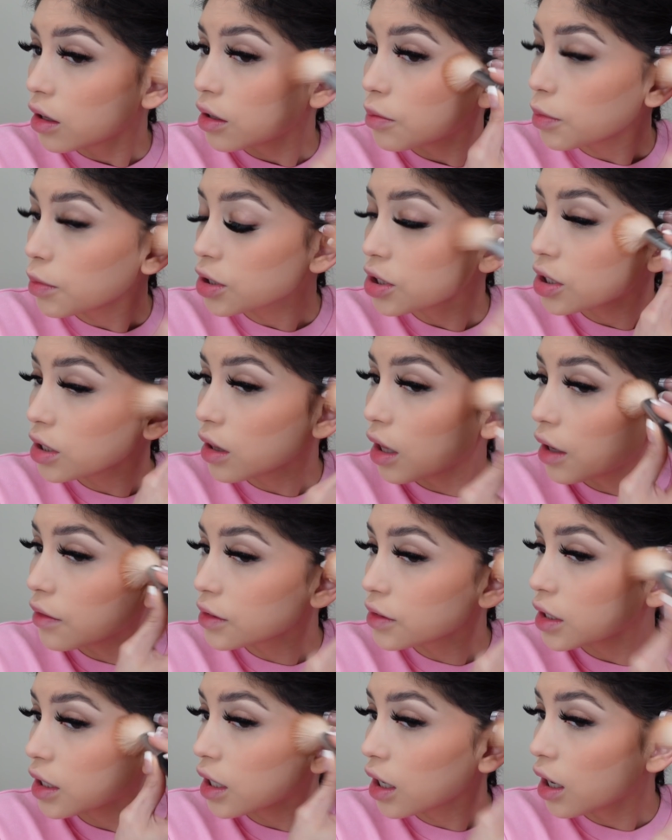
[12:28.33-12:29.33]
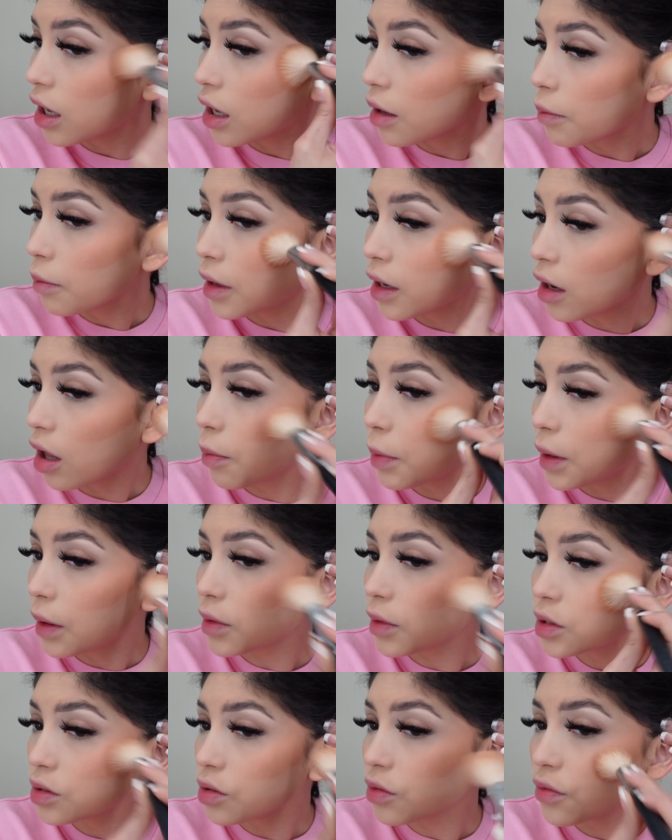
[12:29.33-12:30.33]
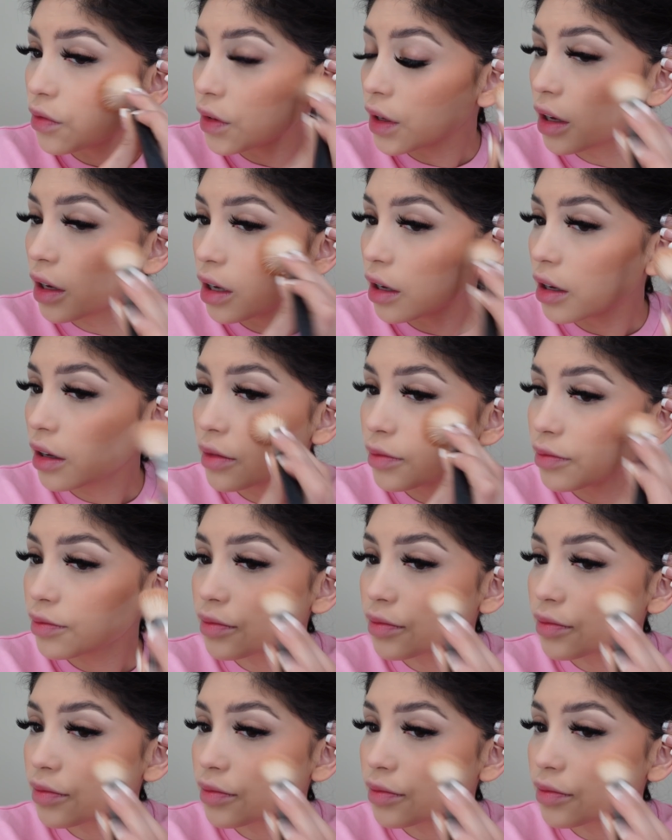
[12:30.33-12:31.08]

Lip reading: But she loves to come and help out with Sophia.